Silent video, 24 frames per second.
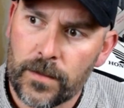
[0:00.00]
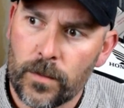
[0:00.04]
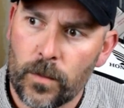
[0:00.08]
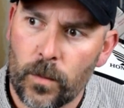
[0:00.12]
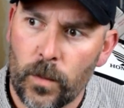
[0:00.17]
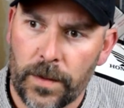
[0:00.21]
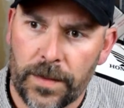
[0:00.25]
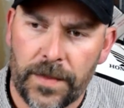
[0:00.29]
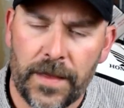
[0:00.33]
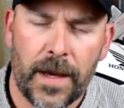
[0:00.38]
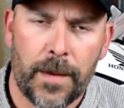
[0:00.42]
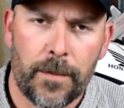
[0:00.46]

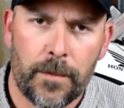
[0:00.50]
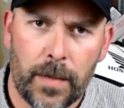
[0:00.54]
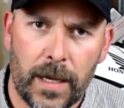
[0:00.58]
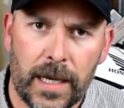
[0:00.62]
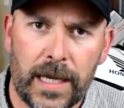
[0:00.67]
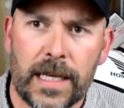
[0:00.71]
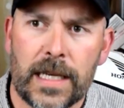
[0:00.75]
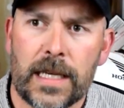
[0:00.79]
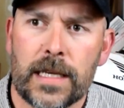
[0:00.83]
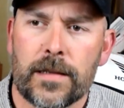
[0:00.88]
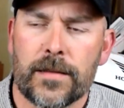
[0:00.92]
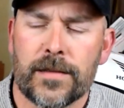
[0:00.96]
with that
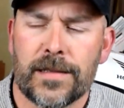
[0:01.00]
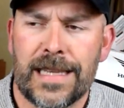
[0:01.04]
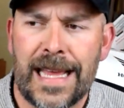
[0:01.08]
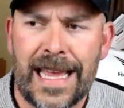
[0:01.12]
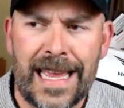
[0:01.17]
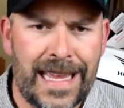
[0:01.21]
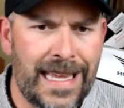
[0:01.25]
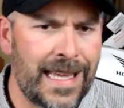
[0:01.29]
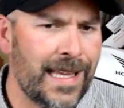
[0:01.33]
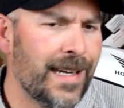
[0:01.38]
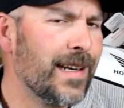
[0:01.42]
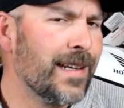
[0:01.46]
bike
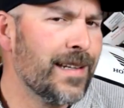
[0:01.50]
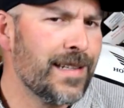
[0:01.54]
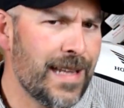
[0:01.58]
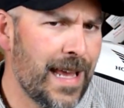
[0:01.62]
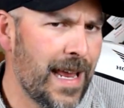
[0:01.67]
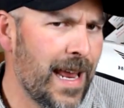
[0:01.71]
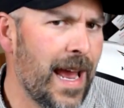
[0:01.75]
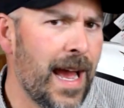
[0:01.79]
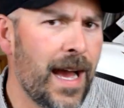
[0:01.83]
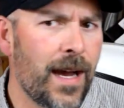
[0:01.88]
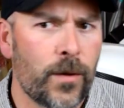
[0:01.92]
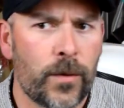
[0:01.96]
day in and
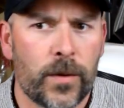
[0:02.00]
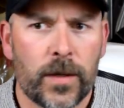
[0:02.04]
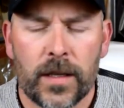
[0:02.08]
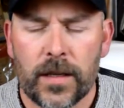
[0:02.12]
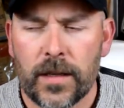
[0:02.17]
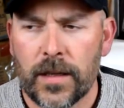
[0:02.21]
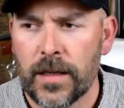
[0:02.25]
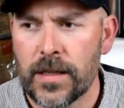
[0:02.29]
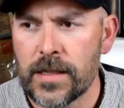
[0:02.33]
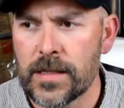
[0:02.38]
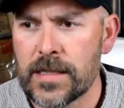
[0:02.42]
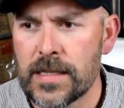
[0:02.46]
day out.
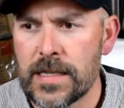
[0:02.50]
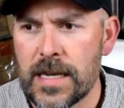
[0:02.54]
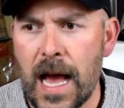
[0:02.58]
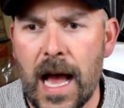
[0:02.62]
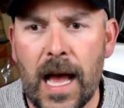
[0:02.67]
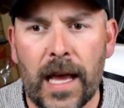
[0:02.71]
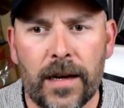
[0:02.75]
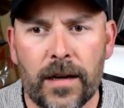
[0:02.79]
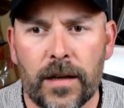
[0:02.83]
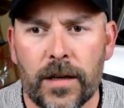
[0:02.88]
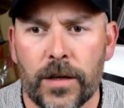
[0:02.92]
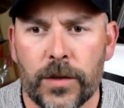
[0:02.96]
It's
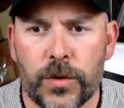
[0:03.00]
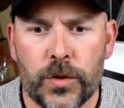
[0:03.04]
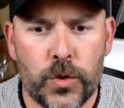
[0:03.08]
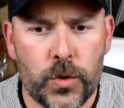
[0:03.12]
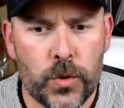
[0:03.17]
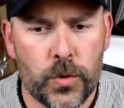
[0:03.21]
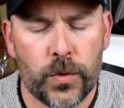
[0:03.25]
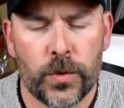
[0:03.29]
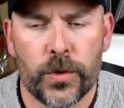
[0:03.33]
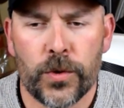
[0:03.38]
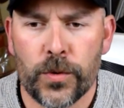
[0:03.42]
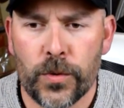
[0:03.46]
not a
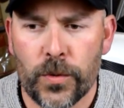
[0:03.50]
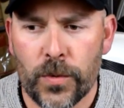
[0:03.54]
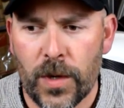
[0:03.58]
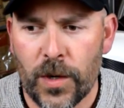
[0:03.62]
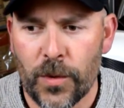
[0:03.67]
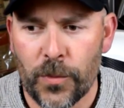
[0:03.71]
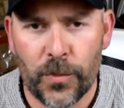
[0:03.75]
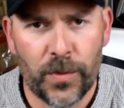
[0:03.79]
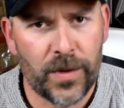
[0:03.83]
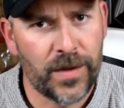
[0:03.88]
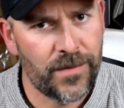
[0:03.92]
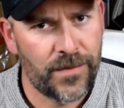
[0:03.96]
true
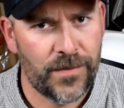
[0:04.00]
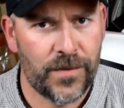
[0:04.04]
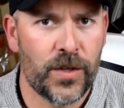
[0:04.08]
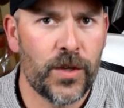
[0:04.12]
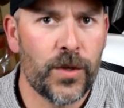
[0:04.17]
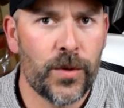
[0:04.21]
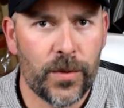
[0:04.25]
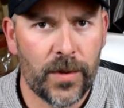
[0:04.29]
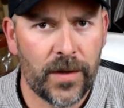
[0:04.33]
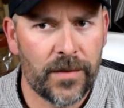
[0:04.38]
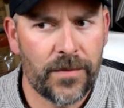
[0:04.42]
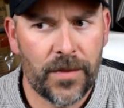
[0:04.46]

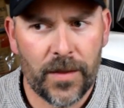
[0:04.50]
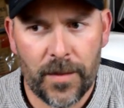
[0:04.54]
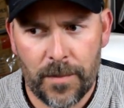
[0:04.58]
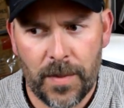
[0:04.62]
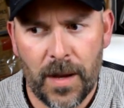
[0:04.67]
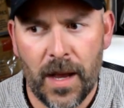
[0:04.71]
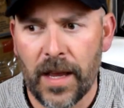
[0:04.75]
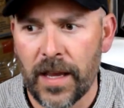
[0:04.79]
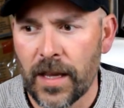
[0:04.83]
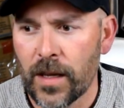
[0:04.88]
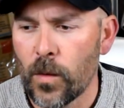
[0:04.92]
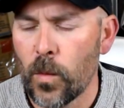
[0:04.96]
review of the
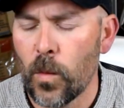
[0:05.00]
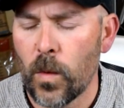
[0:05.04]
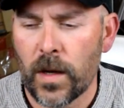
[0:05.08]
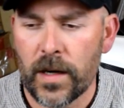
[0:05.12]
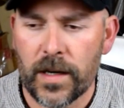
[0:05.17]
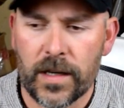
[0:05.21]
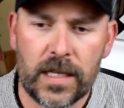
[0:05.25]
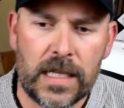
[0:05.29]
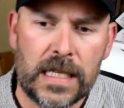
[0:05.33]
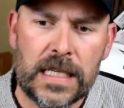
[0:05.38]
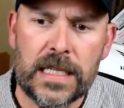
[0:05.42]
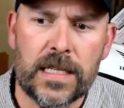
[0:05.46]
bike. What
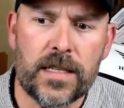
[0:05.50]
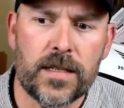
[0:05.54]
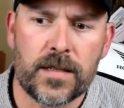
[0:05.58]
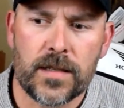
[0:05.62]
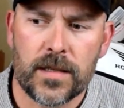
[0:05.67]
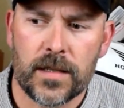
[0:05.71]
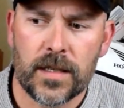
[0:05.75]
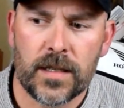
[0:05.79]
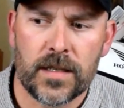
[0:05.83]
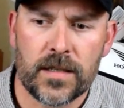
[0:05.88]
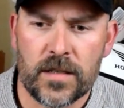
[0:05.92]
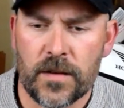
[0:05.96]
it
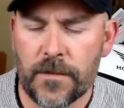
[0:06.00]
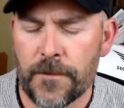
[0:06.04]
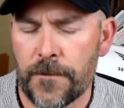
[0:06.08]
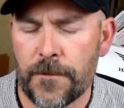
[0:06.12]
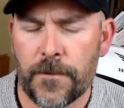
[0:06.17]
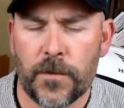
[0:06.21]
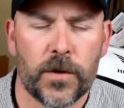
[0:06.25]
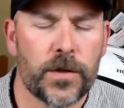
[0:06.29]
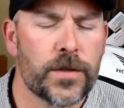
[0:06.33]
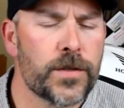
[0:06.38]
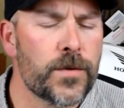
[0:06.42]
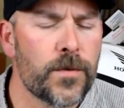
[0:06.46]
is a
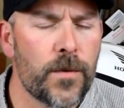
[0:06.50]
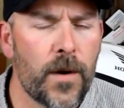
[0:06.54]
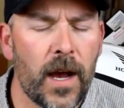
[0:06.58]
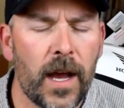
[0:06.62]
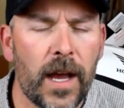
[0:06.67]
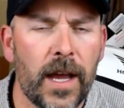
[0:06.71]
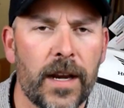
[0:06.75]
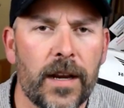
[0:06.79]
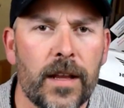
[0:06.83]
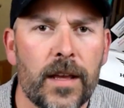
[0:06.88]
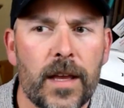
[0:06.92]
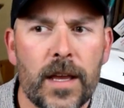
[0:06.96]
first
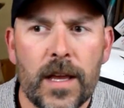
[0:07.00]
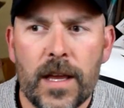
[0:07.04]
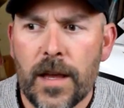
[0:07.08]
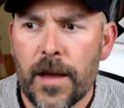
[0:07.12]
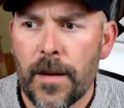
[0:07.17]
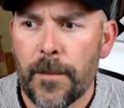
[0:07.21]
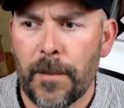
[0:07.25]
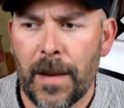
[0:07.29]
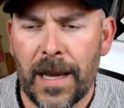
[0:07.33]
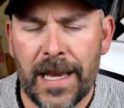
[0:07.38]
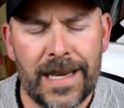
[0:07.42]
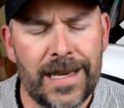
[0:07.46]
ride,
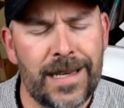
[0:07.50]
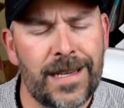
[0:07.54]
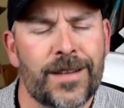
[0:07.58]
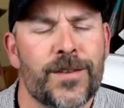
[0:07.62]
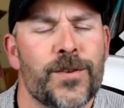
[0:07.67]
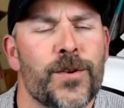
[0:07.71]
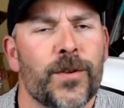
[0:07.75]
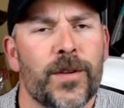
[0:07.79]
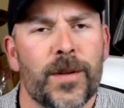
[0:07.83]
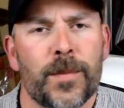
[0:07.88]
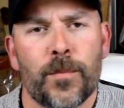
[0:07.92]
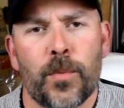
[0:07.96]
my
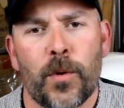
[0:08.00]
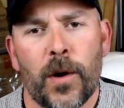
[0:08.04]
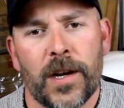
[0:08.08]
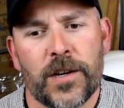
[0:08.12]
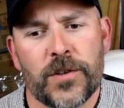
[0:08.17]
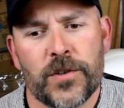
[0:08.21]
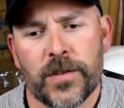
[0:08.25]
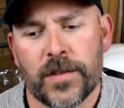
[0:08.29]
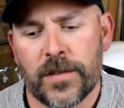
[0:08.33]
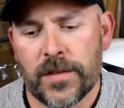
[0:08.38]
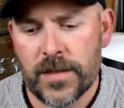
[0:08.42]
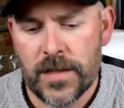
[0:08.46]
initial
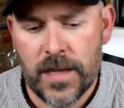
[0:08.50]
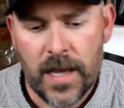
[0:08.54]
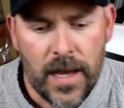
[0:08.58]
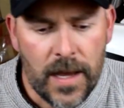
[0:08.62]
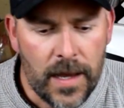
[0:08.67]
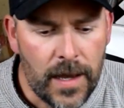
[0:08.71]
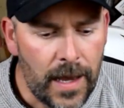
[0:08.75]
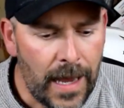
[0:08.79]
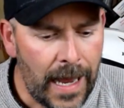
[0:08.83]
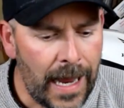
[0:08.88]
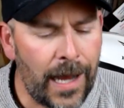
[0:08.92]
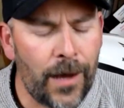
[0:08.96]
impressions,
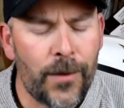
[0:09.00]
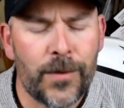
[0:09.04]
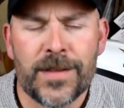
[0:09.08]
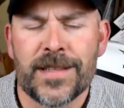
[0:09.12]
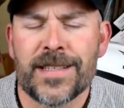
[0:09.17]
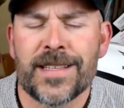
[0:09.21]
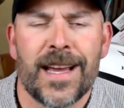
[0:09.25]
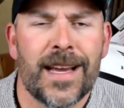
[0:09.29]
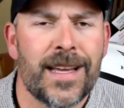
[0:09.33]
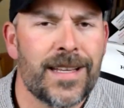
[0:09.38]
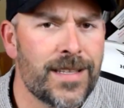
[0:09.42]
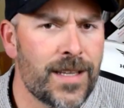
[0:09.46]
how the
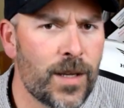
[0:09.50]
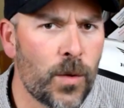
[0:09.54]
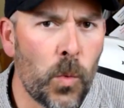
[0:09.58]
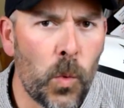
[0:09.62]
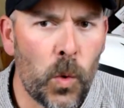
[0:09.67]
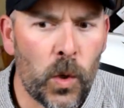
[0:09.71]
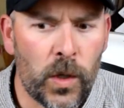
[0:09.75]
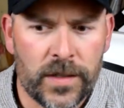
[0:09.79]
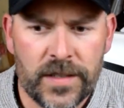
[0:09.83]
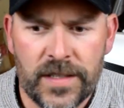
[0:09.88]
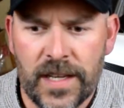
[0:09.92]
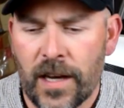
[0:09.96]
sizing
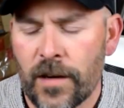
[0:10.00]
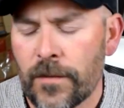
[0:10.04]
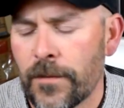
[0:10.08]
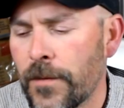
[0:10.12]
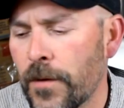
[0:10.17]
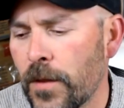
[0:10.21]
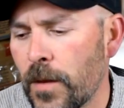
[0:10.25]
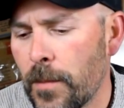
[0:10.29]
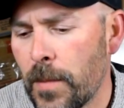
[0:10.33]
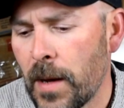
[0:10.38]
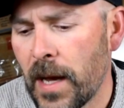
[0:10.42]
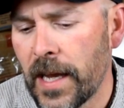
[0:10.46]
works out
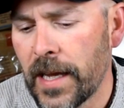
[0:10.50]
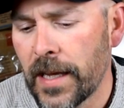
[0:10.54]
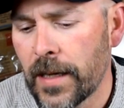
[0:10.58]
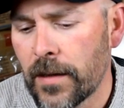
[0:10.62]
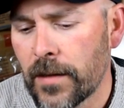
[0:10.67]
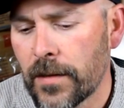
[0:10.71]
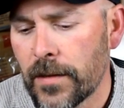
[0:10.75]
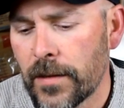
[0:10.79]
for the bike